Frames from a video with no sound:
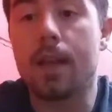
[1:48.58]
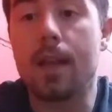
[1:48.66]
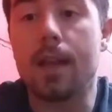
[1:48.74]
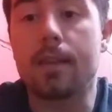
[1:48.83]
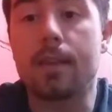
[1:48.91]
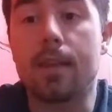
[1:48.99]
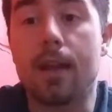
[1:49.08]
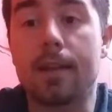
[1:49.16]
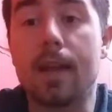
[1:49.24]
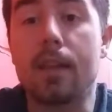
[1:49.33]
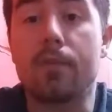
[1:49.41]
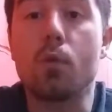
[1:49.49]
And
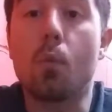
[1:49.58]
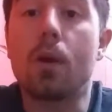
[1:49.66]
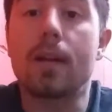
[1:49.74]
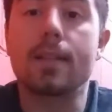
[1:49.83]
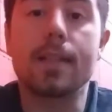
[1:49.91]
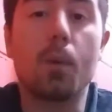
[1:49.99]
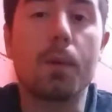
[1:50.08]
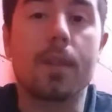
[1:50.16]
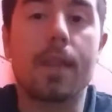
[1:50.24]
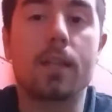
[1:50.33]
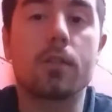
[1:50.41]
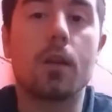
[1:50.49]
again, if you want to start with
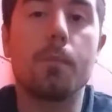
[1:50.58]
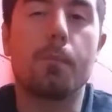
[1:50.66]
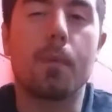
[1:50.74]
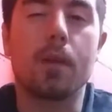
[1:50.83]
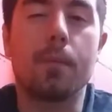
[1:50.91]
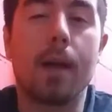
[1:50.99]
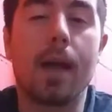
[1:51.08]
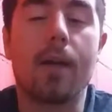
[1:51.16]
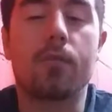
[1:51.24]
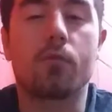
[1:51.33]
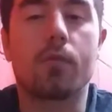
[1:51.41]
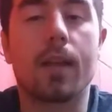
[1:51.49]
it, that's good, but you might
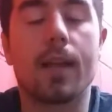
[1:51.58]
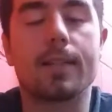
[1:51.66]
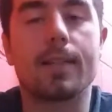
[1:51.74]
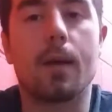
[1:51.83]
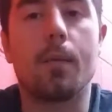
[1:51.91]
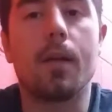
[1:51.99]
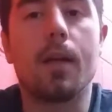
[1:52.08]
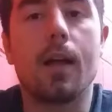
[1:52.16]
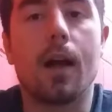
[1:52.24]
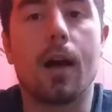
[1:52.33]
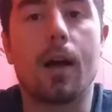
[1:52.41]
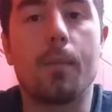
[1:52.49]
have to realize that
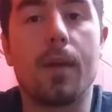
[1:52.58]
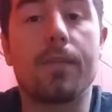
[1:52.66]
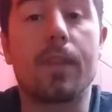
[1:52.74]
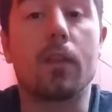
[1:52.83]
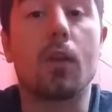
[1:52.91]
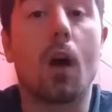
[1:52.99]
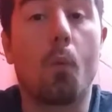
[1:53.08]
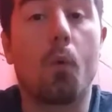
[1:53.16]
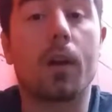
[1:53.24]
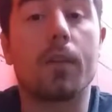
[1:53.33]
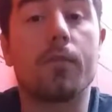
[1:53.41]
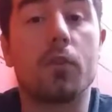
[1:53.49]
if they're not
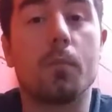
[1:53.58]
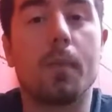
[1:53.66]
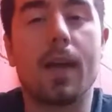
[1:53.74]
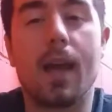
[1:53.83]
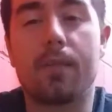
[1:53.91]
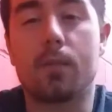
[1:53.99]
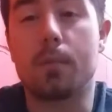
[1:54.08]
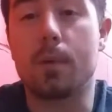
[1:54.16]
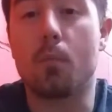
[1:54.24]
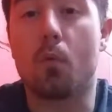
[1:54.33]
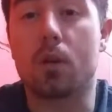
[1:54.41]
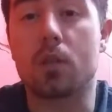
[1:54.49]
working for you, you might have to
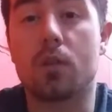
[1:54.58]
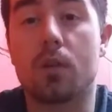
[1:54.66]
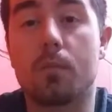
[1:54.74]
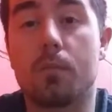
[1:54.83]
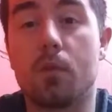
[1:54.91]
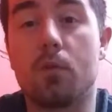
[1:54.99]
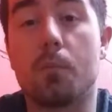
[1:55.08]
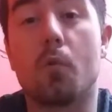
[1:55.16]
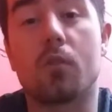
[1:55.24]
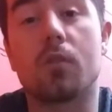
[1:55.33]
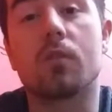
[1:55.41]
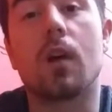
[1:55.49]
do the
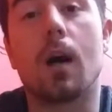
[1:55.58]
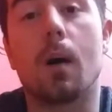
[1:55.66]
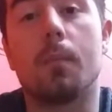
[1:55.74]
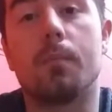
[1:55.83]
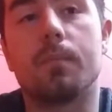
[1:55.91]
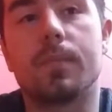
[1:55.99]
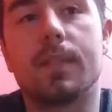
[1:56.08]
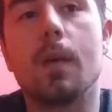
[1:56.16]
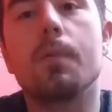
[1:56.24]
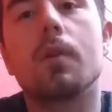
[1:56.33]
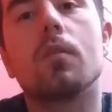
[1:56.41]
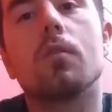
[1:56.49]
more
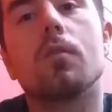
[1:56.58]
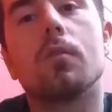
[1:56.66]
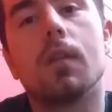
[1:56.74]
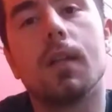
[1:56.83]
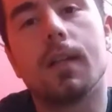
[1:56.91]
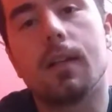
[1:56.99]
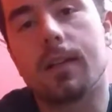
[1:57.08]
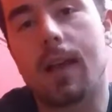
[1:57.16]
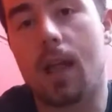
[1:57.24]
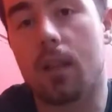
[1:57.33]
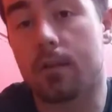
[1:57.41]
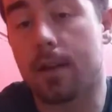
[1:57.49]
typical
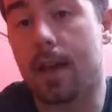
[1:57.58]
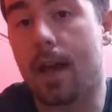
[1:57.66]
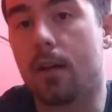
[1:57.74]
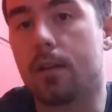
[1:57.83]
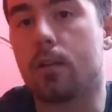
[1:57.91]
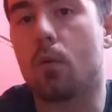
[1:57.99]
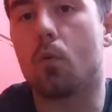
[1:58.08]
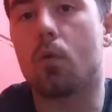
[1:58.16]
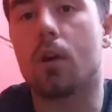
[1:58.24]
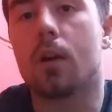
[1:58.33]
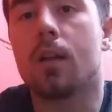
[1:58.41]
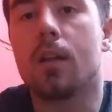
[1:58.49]
calorie counting,
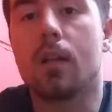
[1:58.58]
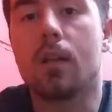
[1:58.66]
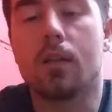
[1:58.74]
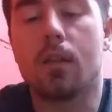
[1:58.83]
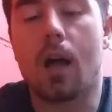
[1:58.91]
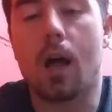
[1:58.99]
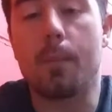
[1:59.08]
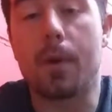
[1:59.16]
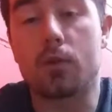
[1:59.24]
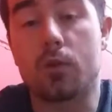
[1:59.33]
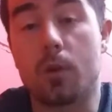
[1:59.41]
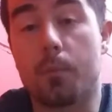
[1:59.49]
or
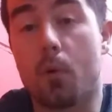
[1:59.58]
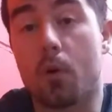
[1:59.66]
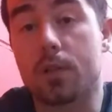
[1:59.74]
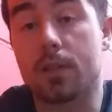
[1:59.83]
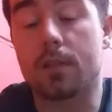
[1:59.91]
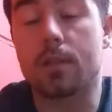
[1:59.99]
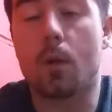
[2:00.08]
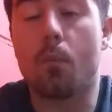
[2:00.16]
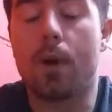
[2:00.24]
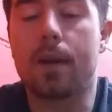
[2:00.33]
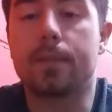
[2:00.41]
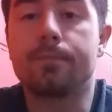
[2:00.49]
measuring your portions in some way.